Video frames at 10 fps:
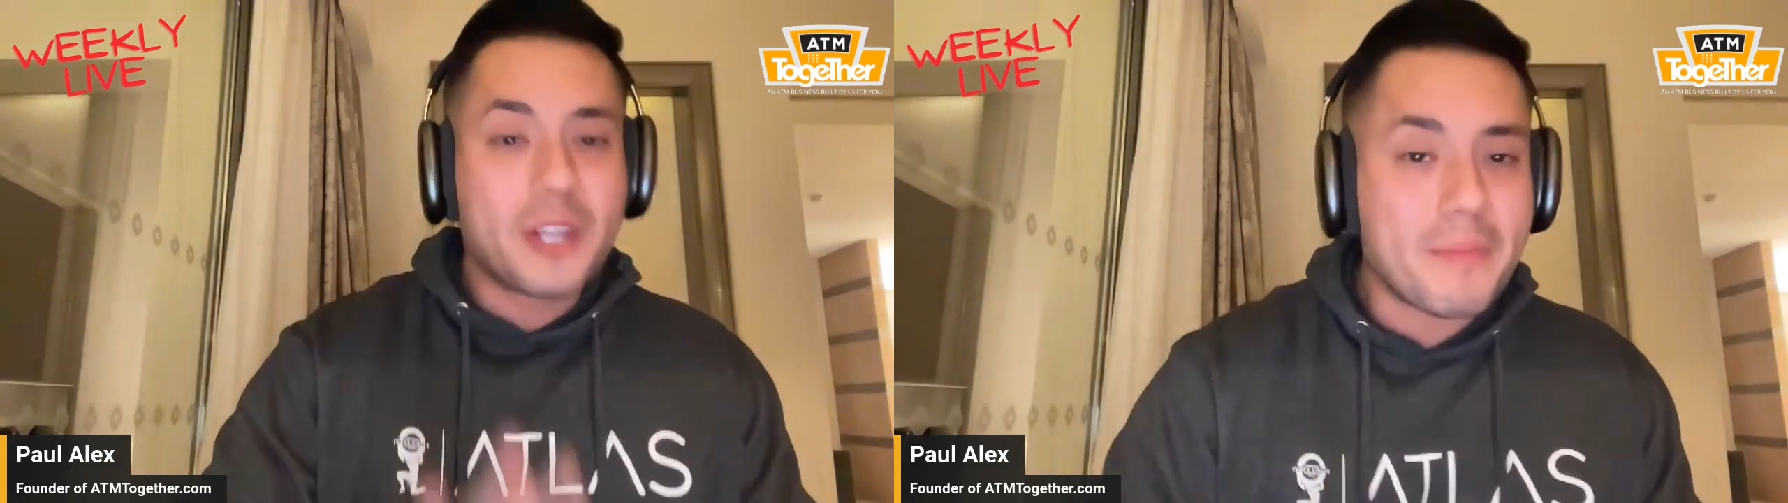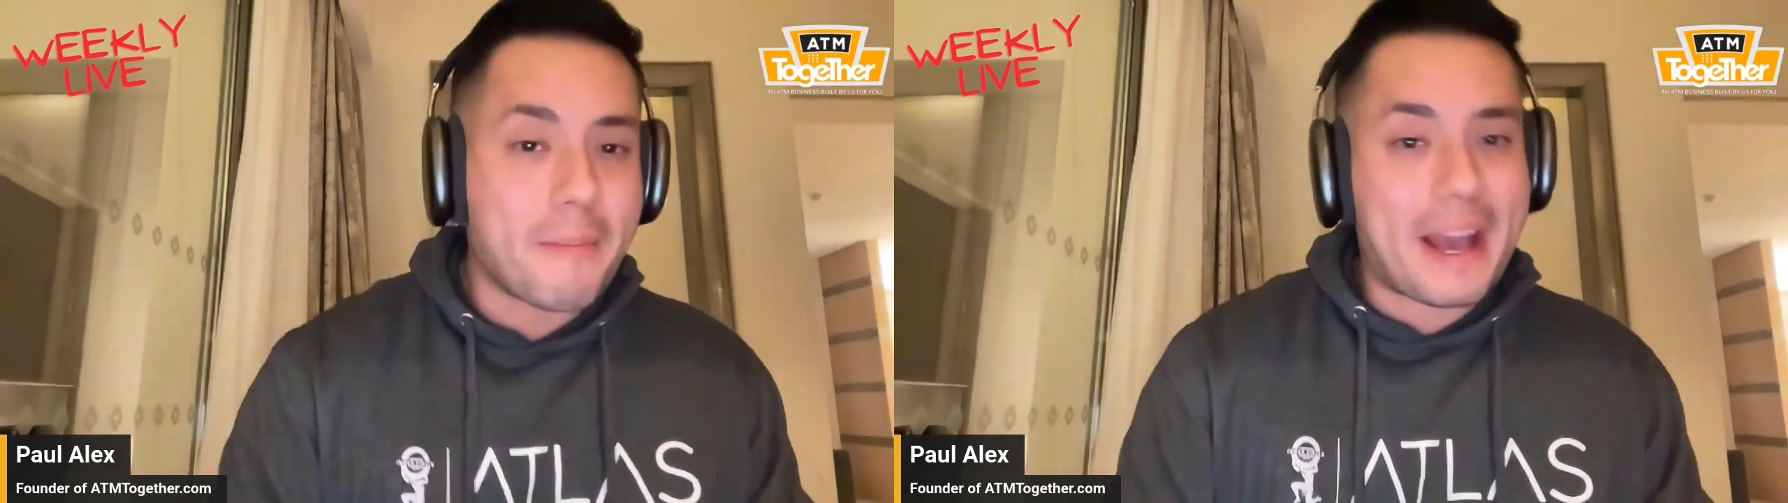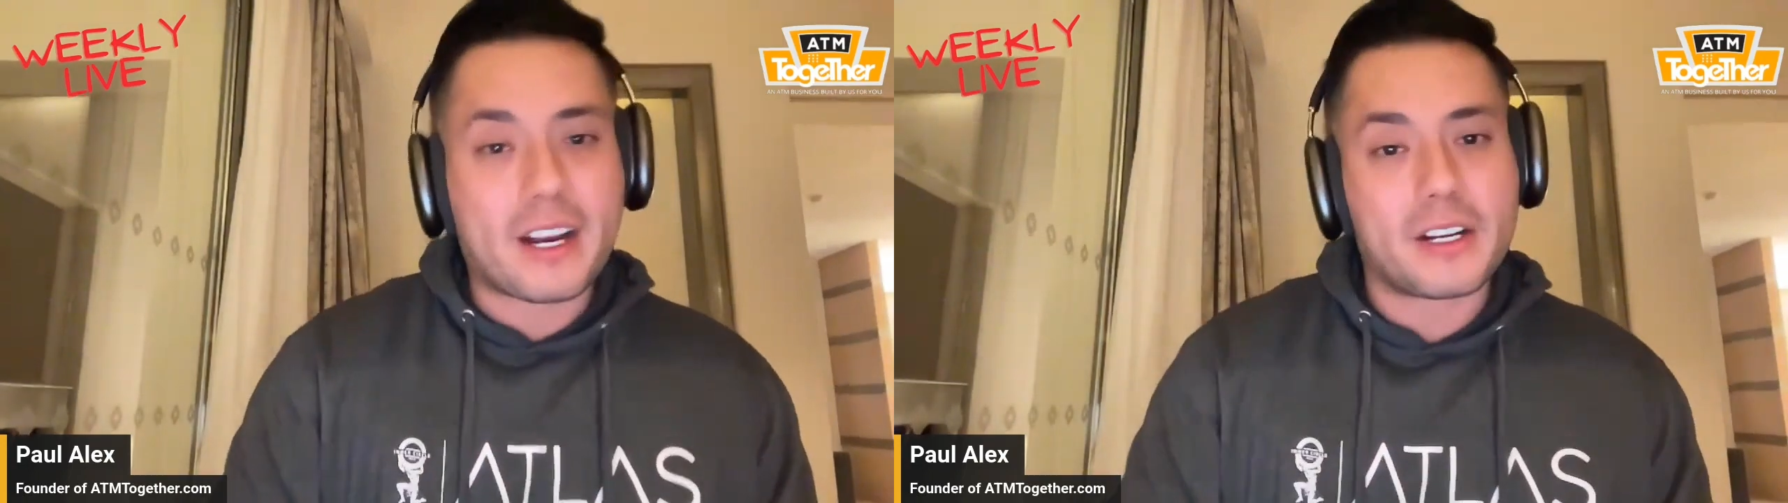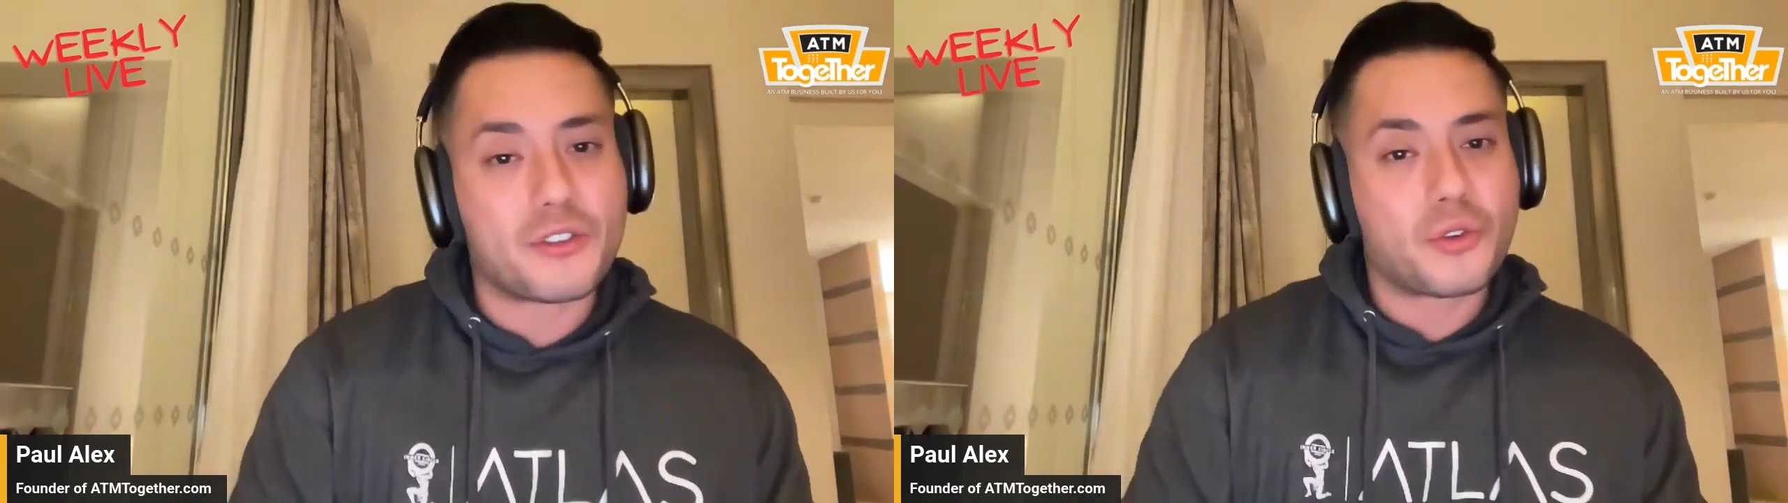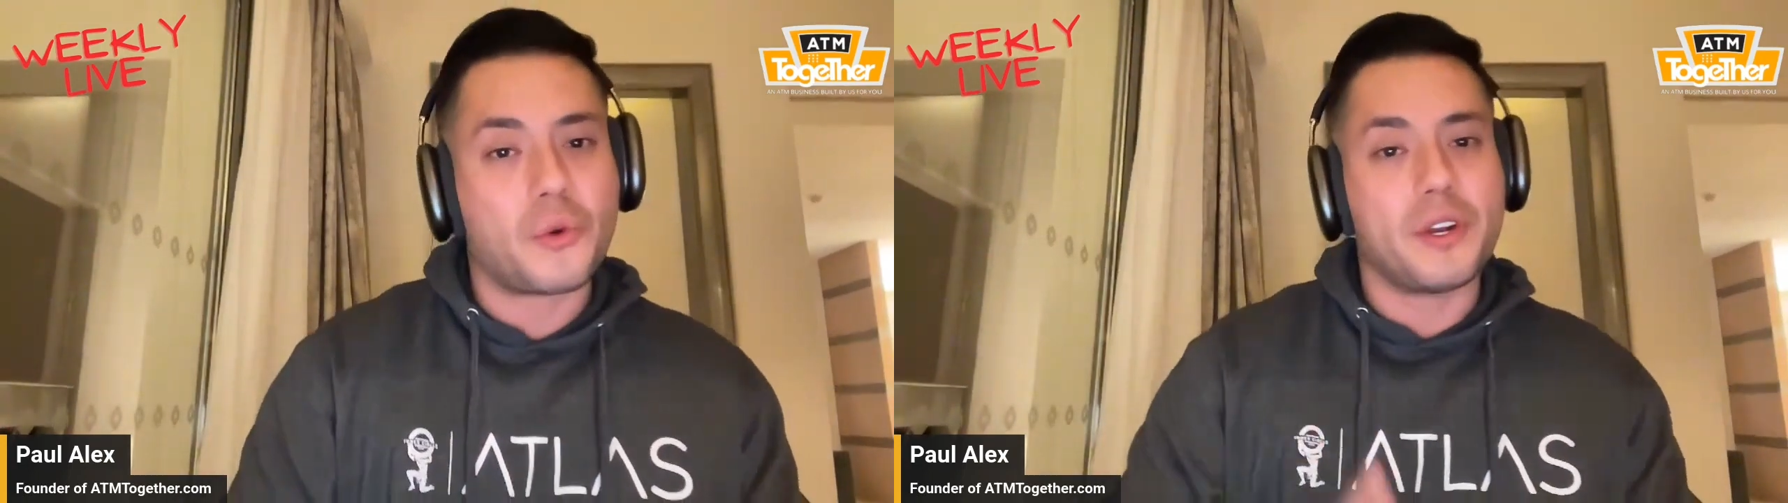read my background
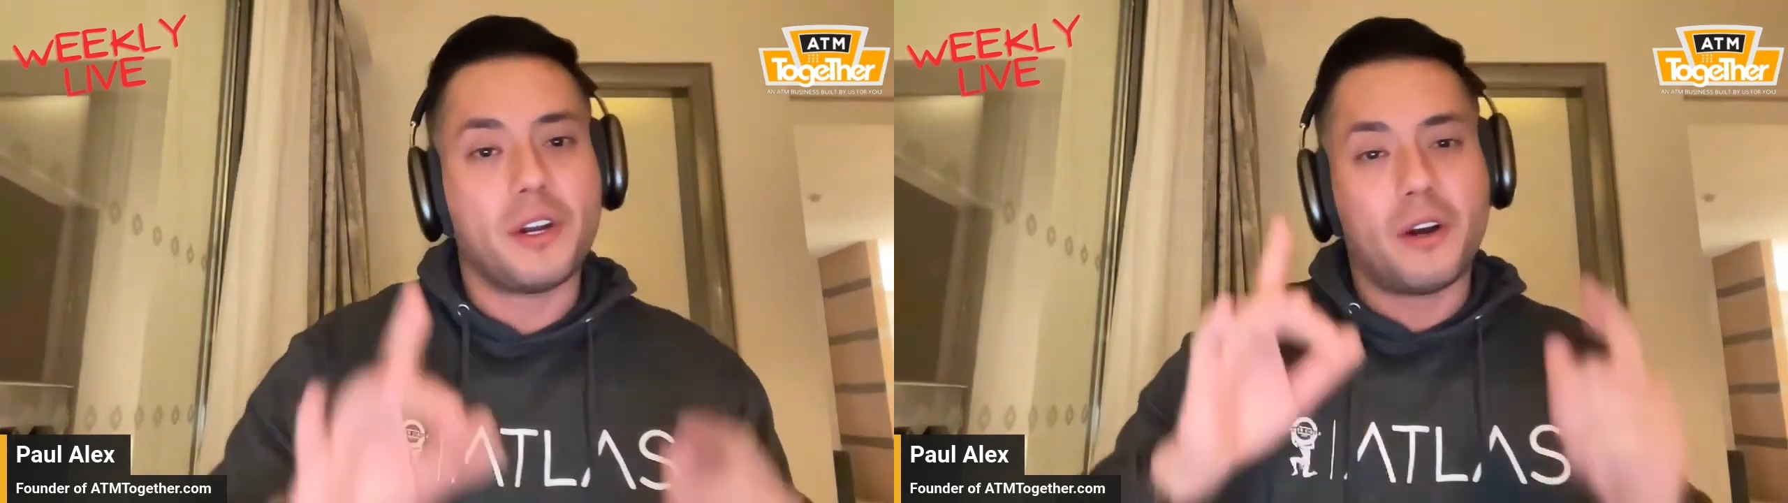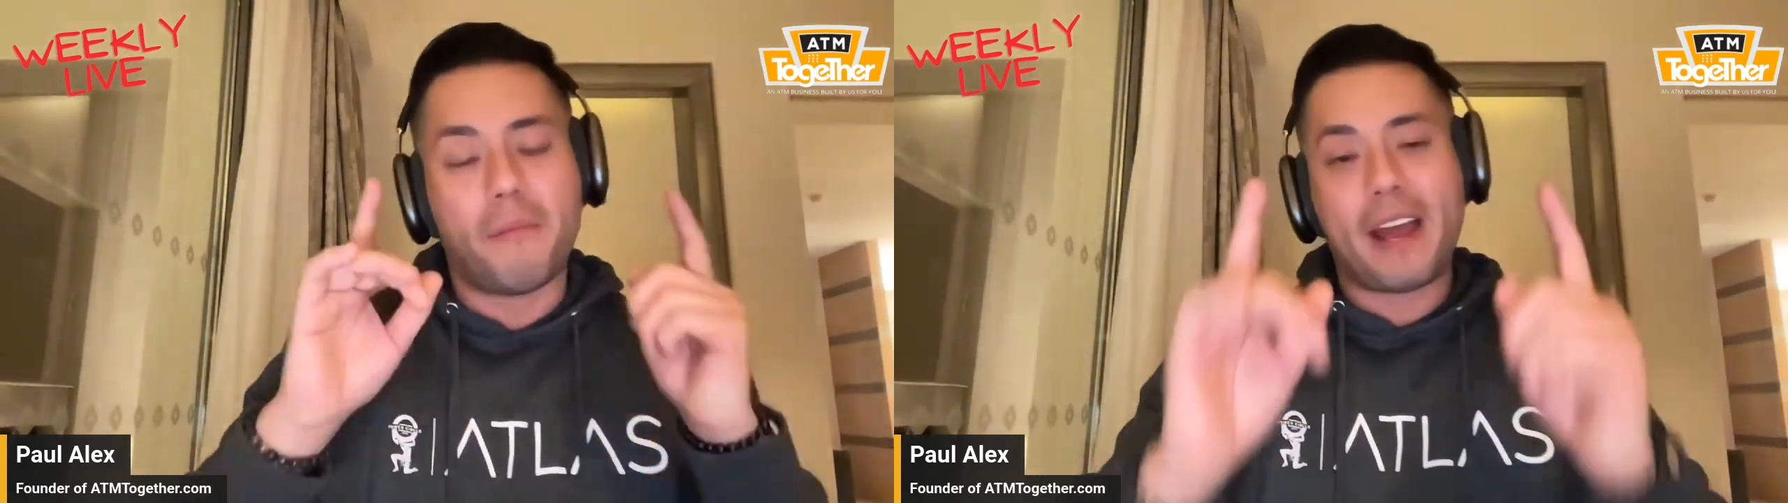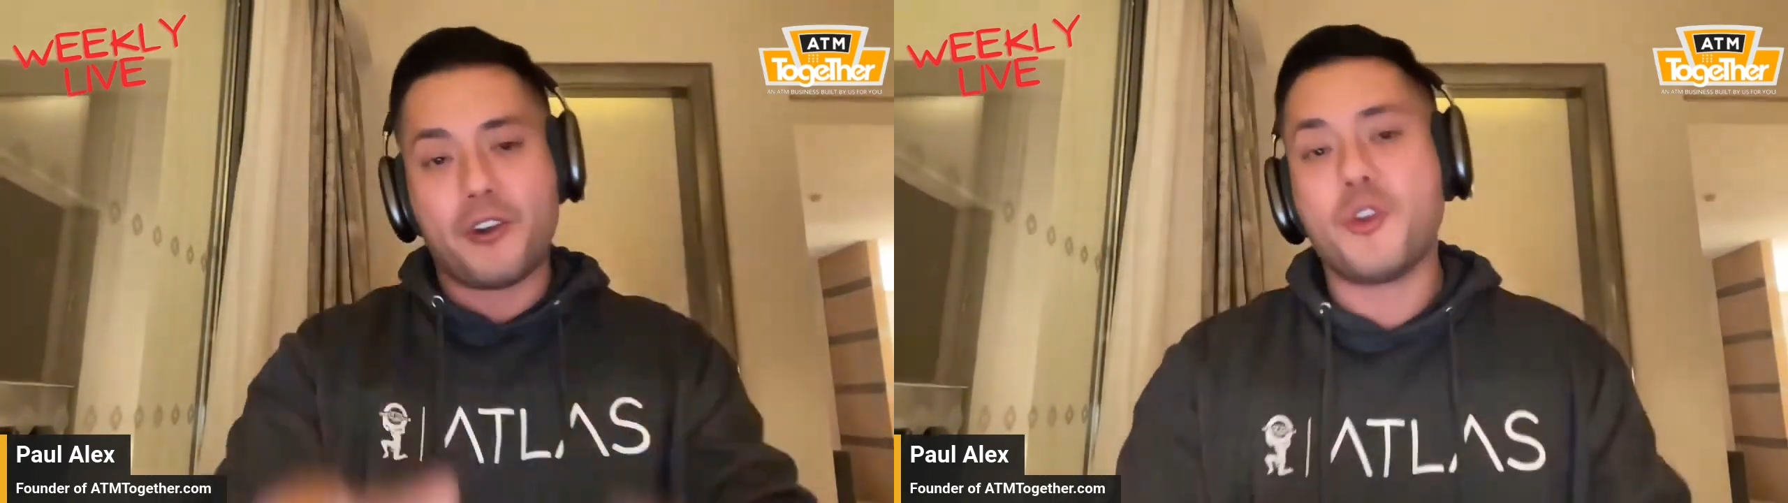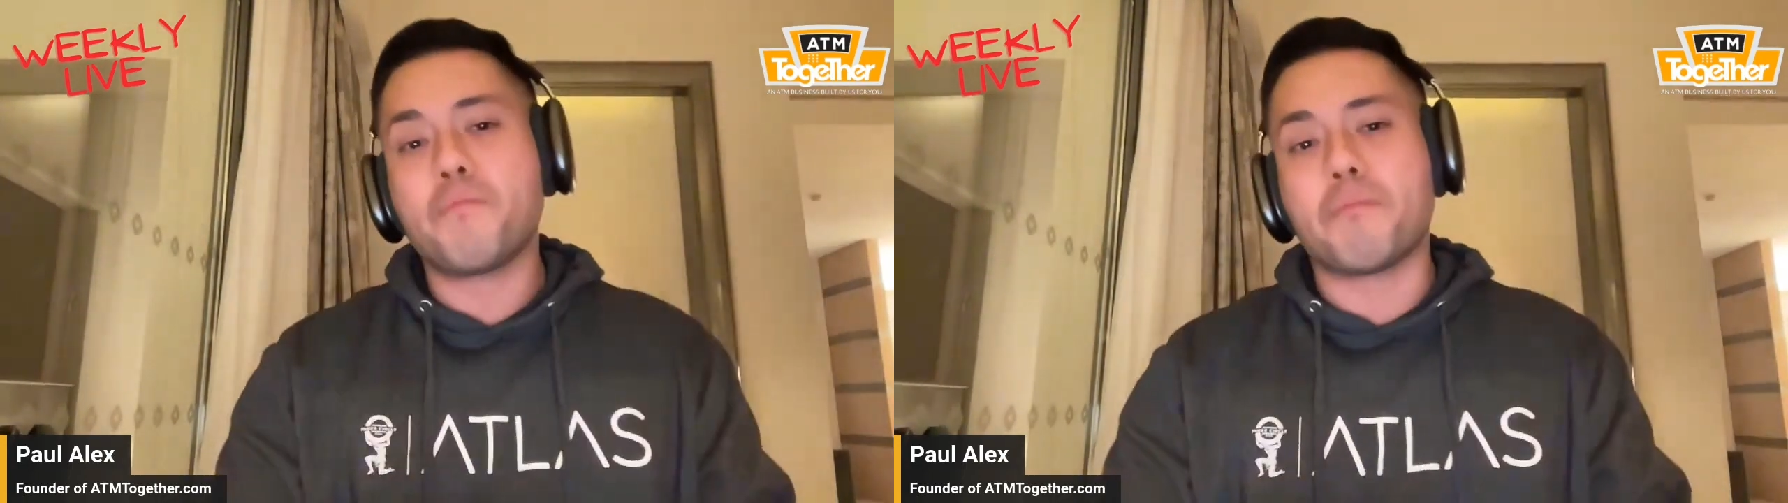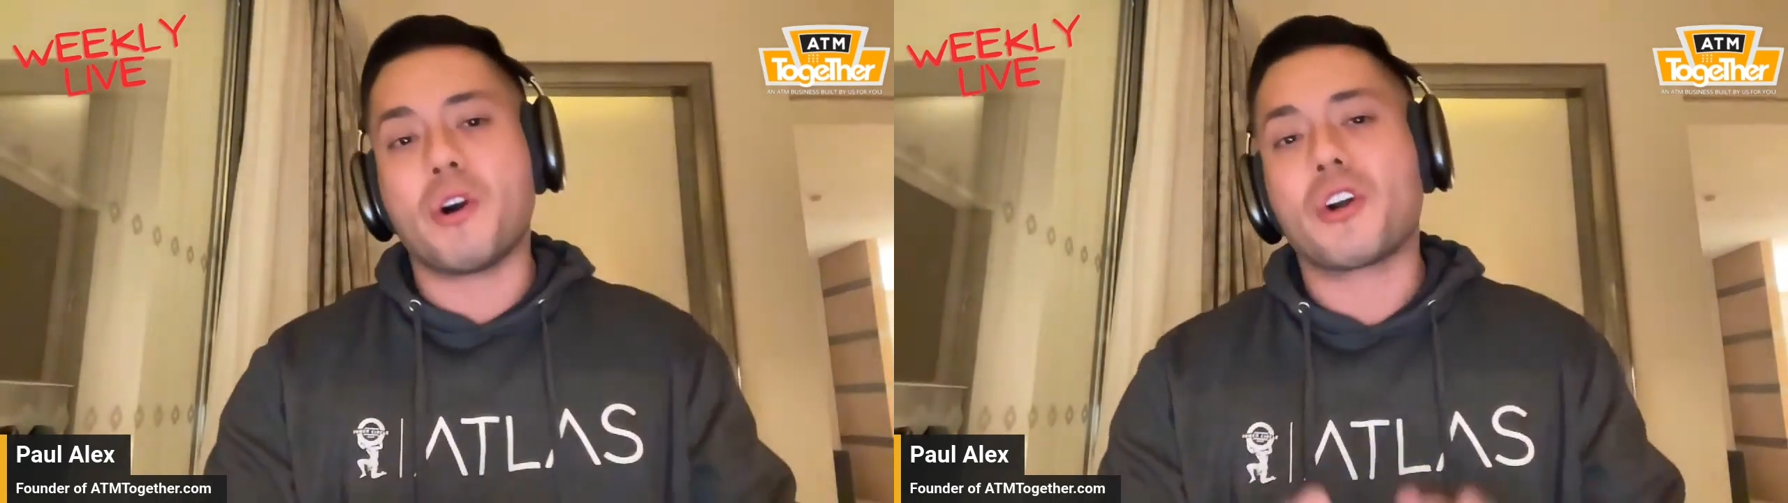story on my new
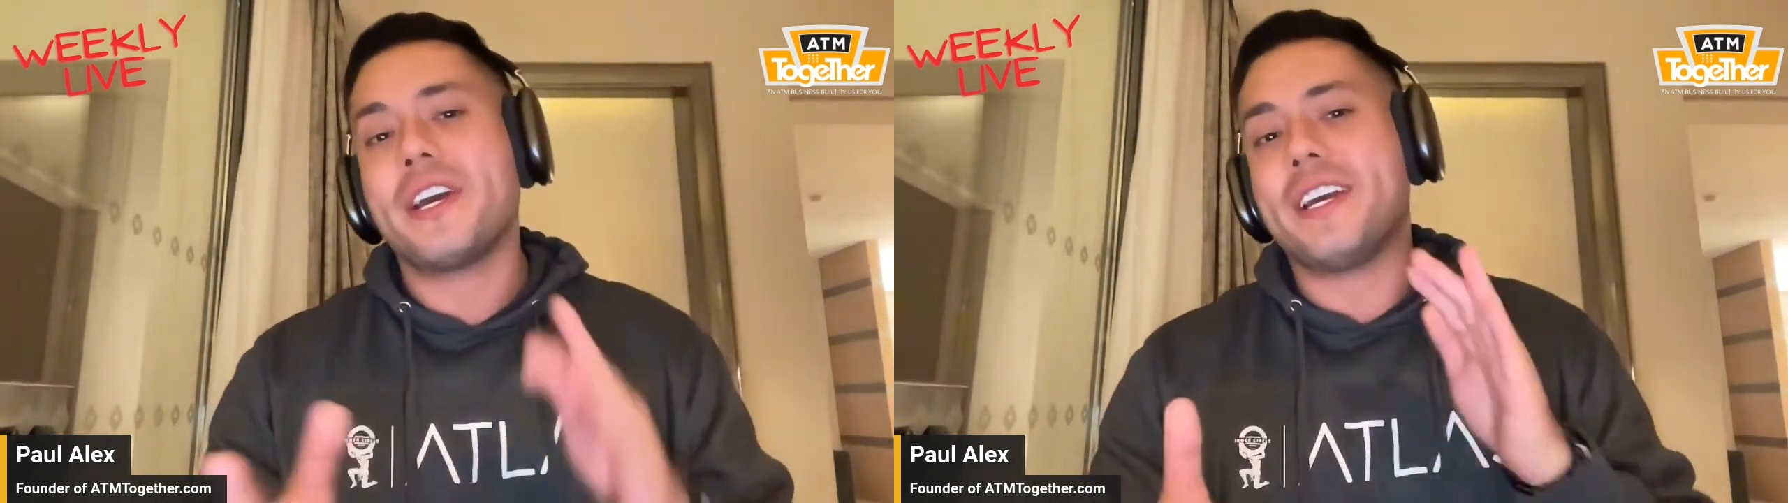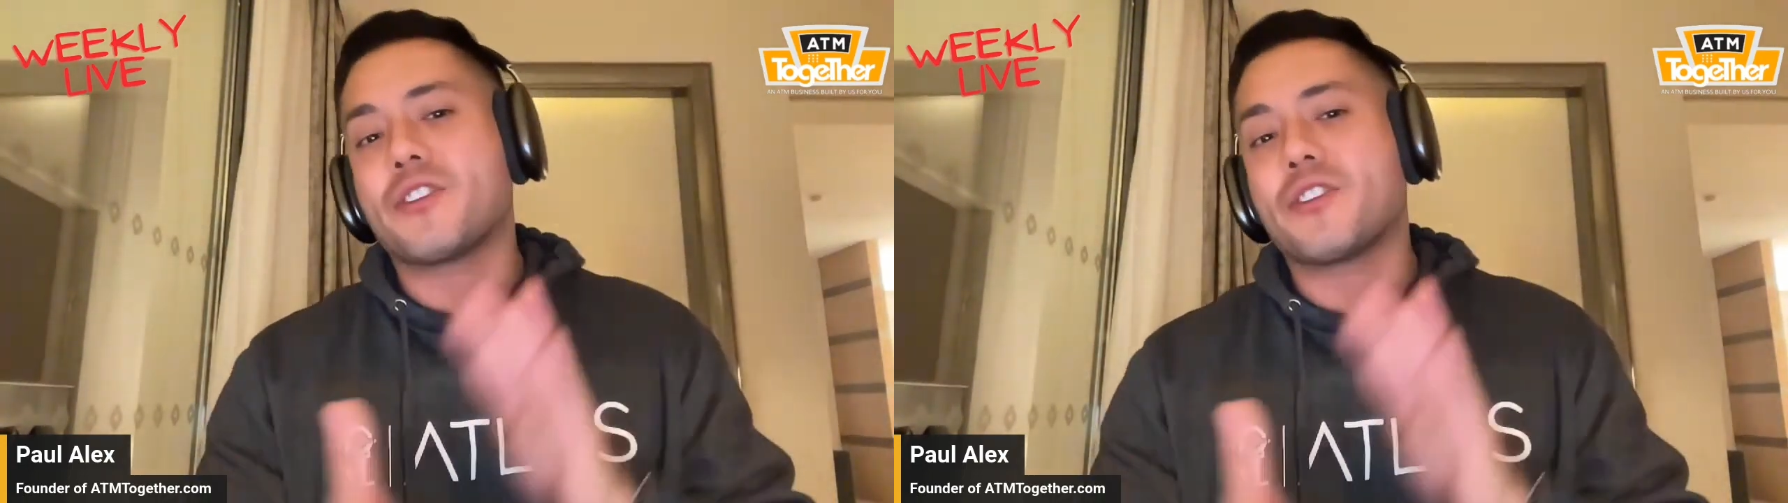book,